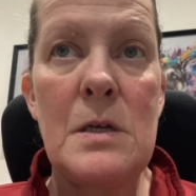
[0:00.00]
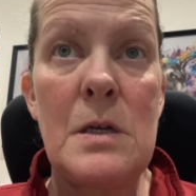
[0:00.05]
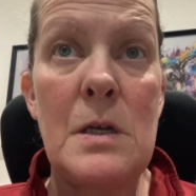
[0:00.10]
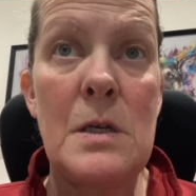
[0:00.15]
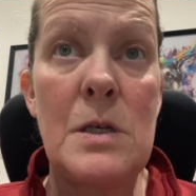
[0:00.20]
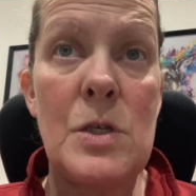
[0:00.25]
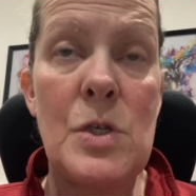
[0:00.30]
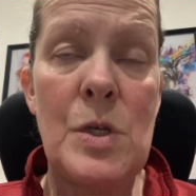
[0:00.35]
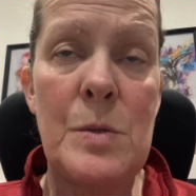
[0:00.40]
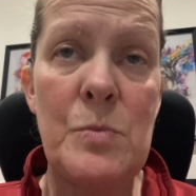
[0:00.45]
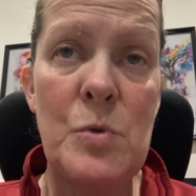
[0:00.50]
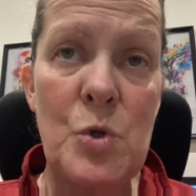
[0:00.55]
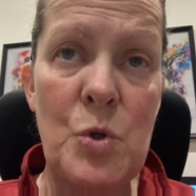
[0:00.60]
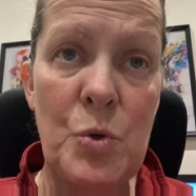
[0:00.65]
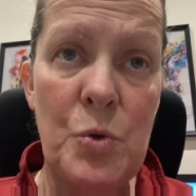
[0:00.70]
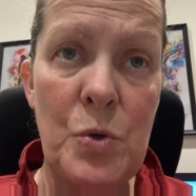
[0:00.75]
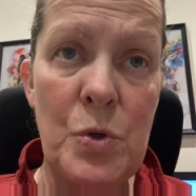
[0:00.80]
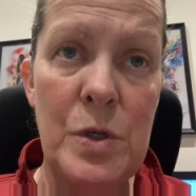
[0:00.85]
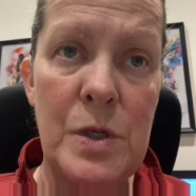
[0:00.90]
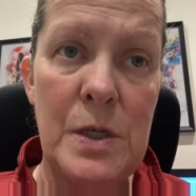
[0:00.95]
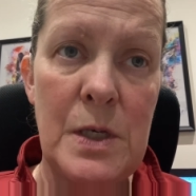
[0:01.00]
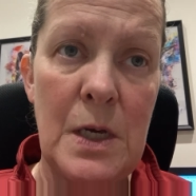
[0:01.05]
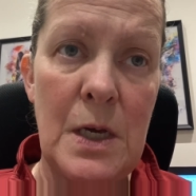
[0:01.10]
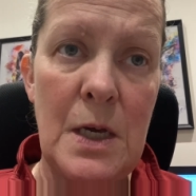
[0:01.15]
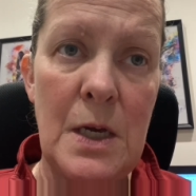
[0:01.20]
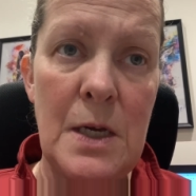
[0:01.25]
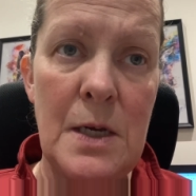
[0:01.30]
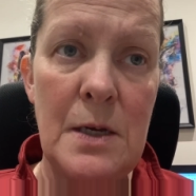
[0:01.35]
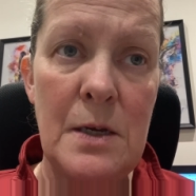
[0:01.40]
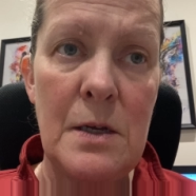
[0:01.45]
Some schools
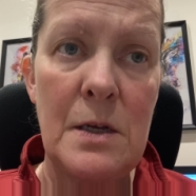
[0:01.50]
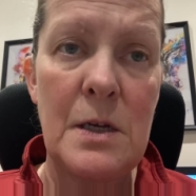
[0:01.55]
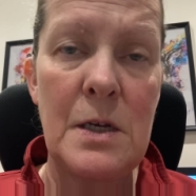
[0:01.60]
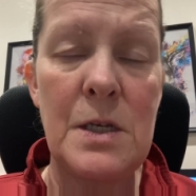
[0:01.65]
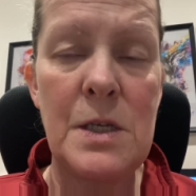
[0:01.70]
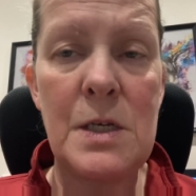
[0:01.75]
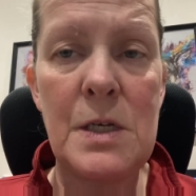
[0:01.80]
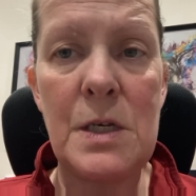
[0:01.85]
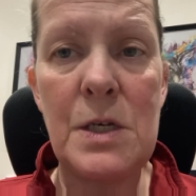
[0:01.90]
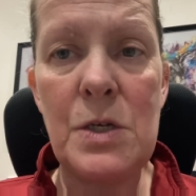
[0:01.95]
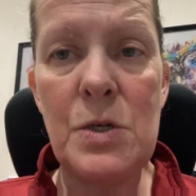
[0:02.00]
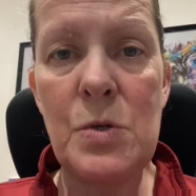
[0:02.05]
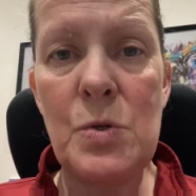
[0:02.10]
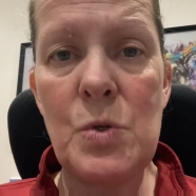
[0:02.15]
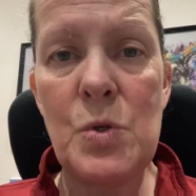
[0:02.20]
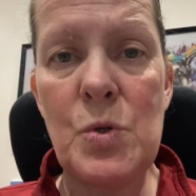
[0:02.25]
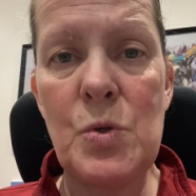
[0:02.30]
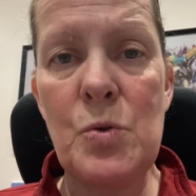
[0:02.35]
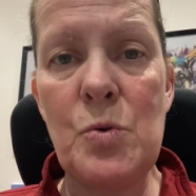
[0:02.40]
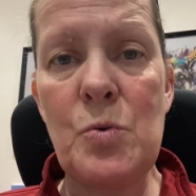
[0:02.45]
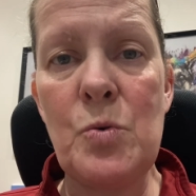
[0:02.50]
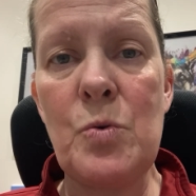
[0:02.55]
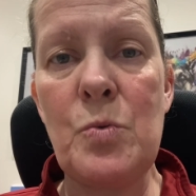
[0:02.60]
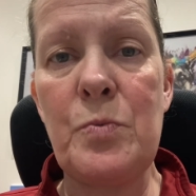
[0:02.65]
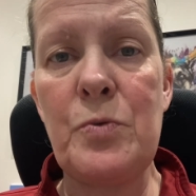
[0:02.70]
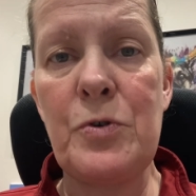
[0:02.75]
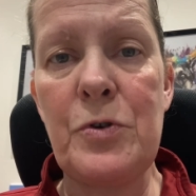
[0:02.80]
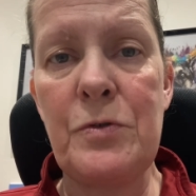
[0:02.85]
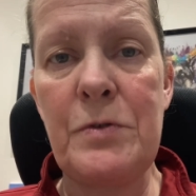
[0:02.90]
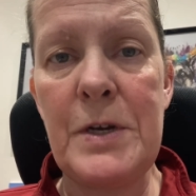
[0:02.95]
say continue to
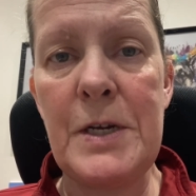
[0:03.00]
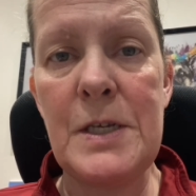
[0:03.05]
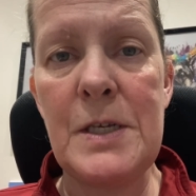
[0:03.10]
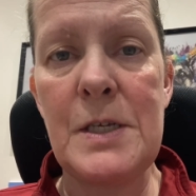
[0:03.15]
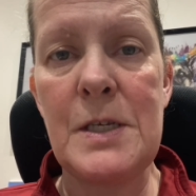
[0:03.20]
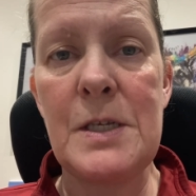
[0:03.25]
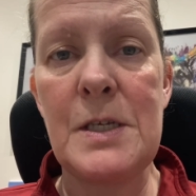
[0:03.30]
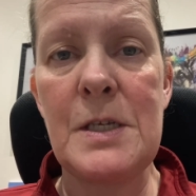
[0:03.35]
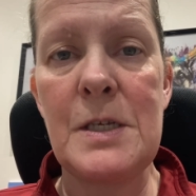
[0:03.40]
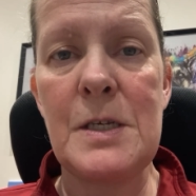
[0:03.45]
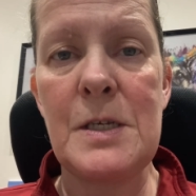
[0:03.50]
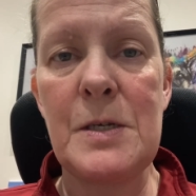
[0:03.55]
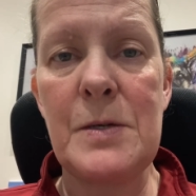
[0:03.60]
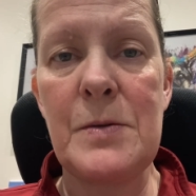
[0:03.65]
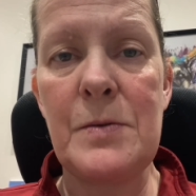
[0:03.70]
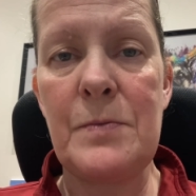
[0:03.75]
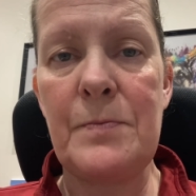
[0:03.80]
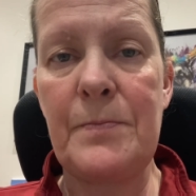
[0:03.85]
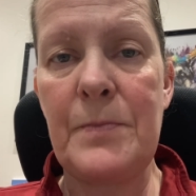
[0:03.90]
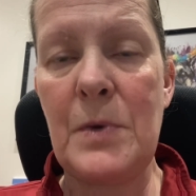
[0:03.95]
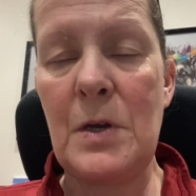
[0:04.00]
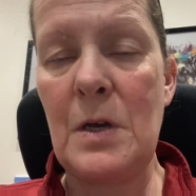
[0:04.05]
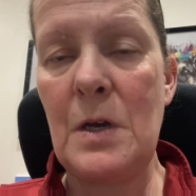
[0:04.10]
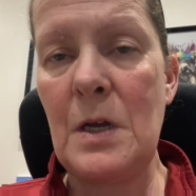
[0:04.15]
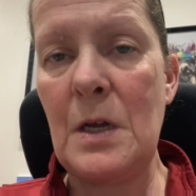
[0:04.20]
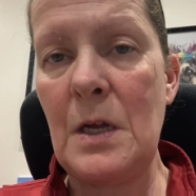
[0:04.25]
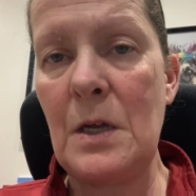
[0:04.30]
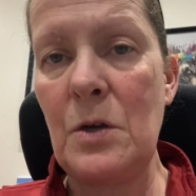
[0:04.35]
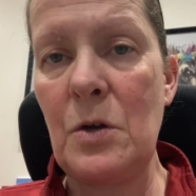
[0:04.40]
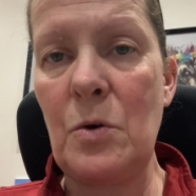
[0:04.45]
progress
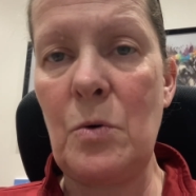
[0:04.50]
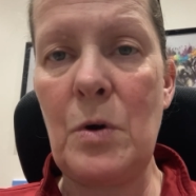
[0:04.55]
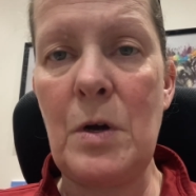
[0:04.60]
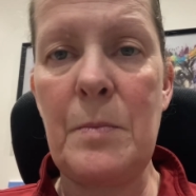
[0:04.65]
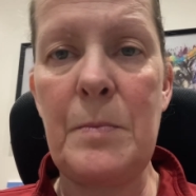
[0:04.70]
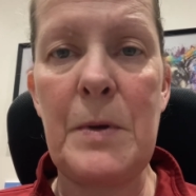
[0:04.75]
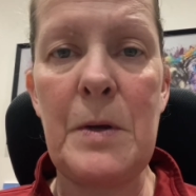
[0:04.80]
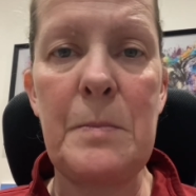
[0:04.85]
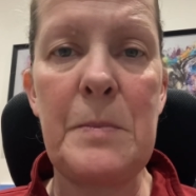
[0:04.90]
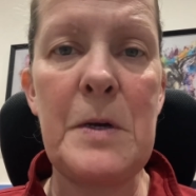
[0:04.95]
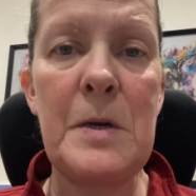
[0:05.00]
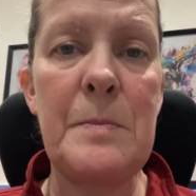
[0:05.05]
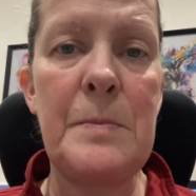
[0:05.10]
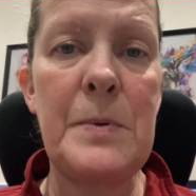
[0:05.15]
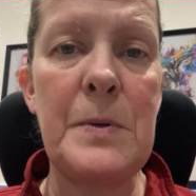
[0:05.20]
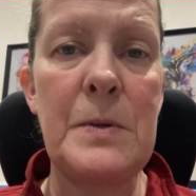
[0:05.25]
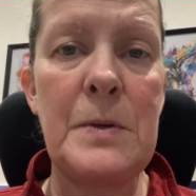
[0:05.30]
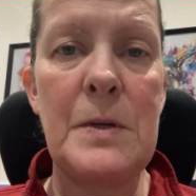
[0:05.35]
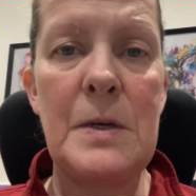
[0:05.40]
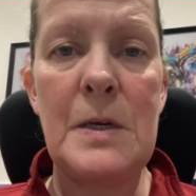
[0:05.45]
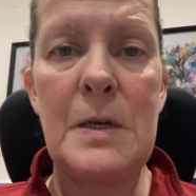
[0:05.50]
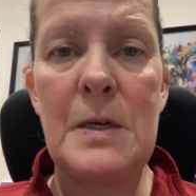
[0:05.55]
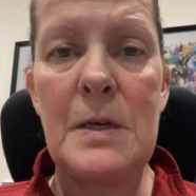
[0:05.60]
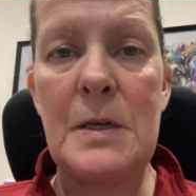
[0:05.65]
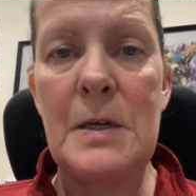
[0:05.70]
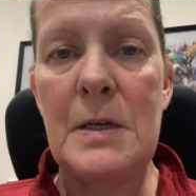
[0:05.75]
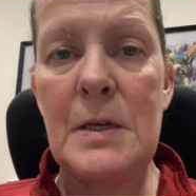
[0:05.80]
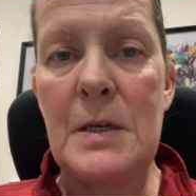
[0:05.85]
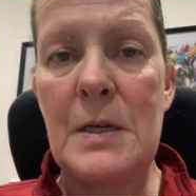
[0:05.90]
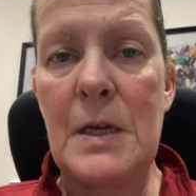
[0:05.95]
and go up, up, up,
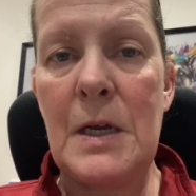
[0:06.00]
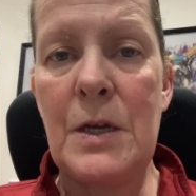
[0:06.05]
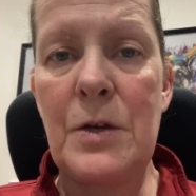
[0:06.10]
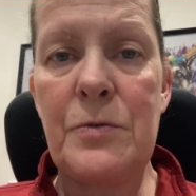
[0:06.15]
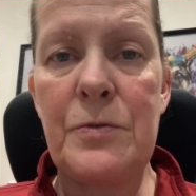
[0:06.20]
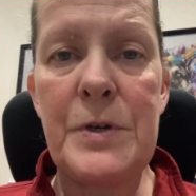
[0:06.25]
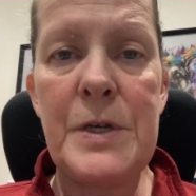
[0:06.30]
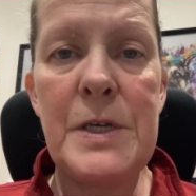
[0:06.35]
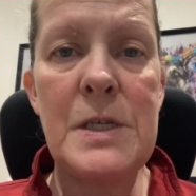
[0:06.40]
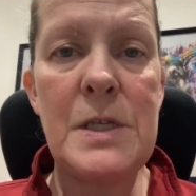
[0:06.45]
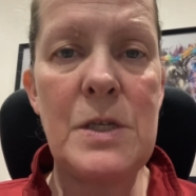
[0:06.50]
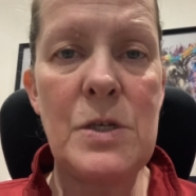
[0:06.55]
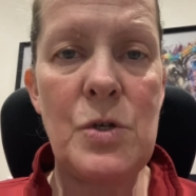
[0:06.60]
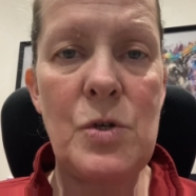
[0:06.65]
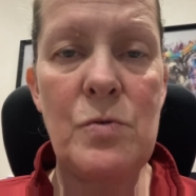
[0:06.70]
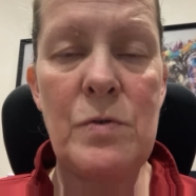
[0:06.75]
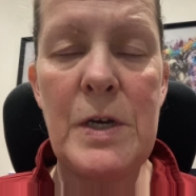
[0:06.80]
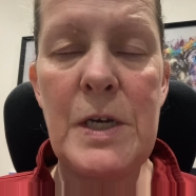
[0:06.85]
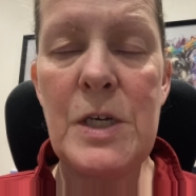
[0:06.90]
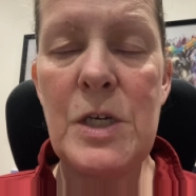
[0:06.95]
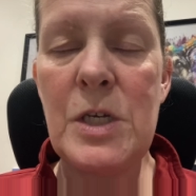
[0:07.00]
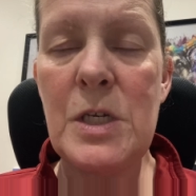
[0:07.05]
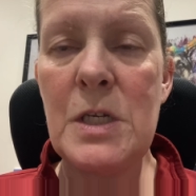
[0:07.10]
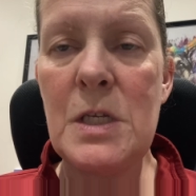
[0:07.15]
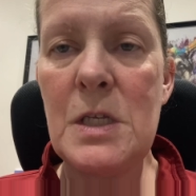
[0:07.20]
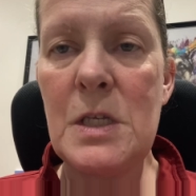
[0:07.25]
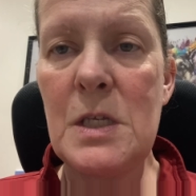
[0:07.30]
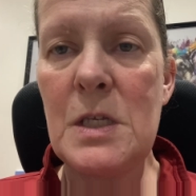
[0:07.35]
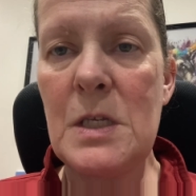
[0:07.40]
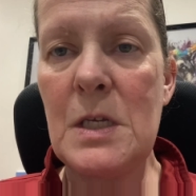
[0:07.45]
increase the
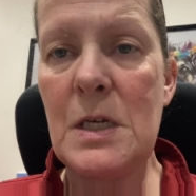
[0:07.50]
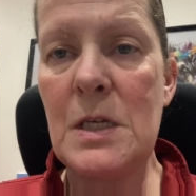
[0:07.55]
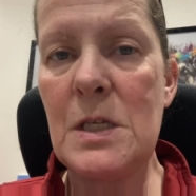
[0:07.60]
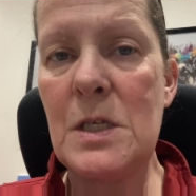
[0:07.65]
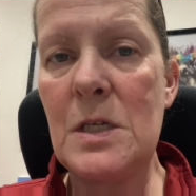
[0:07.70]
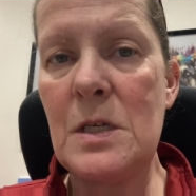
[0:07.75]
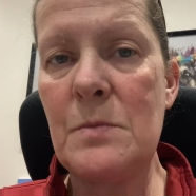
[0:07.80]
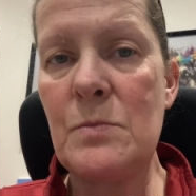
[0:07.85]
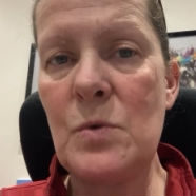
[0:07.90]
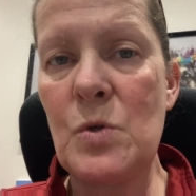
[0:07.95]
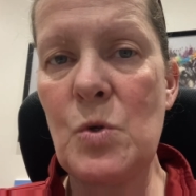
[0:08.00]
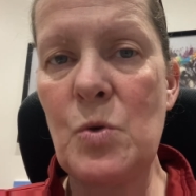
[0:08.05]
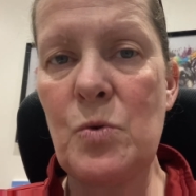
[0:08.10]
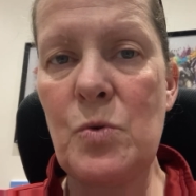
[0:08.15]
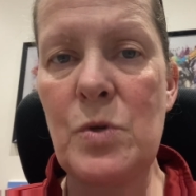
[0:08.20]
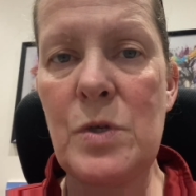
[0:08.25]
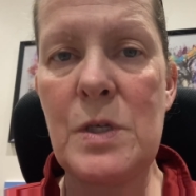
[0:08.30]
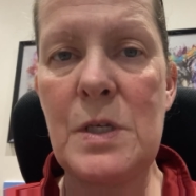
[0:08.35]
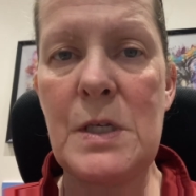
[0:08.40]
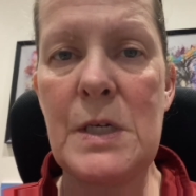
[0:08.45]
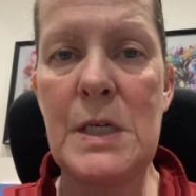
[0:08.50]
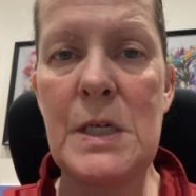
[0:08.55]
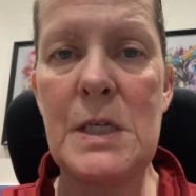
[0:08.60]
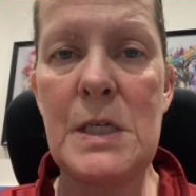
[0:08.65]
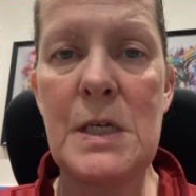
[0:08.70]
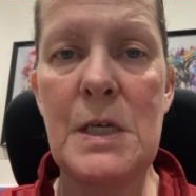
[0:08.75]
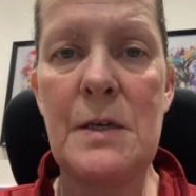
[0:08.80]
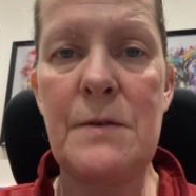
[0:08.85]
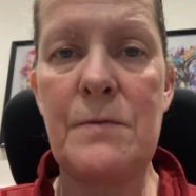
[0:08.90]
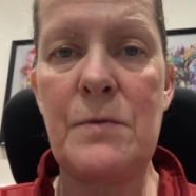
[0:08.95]
durations. And some schools say
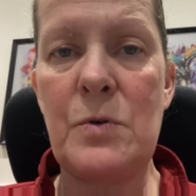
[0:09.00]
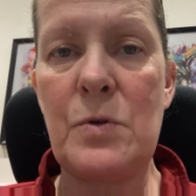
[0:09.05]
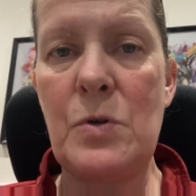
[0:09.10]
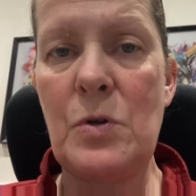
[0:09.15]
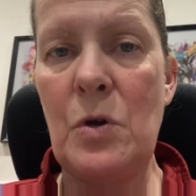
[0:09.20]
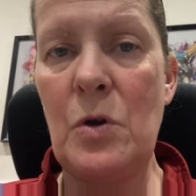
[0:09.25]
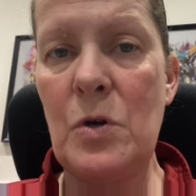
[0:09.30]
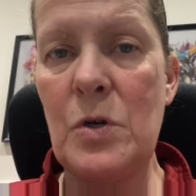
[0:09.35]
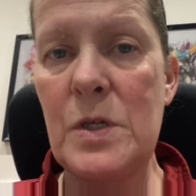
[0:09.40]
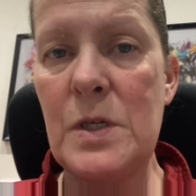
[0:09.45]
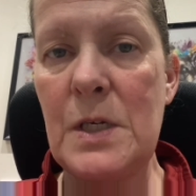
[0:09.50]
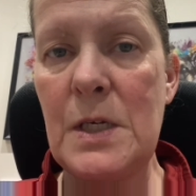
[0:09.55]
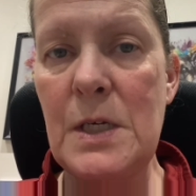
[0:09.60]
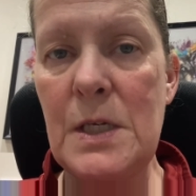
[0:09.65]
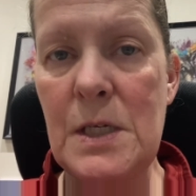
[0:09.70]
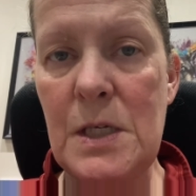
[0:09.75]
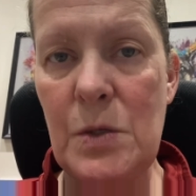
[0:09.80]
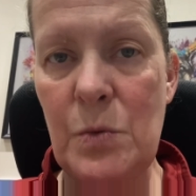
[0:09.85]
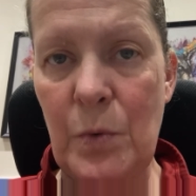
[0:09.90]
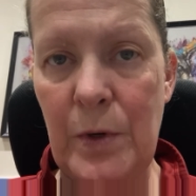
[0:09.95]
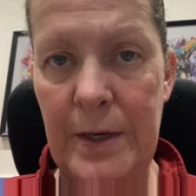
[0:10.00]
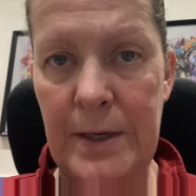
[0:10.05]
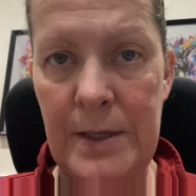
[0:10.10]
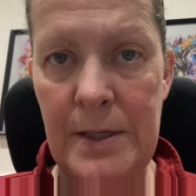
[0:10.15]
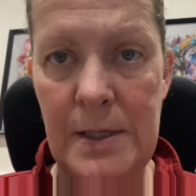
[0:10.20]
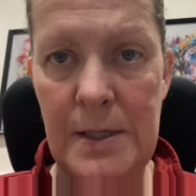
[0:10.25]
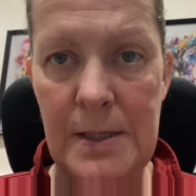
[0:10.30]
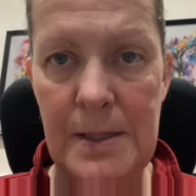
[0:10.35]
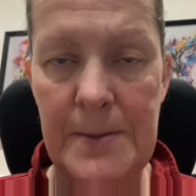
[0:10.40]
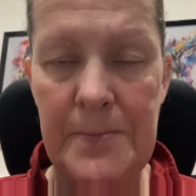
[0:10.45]
to give your dogs easy
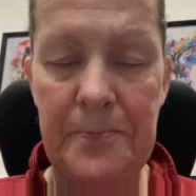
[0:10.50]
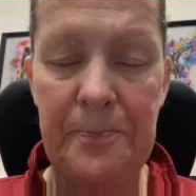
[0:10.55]
wins.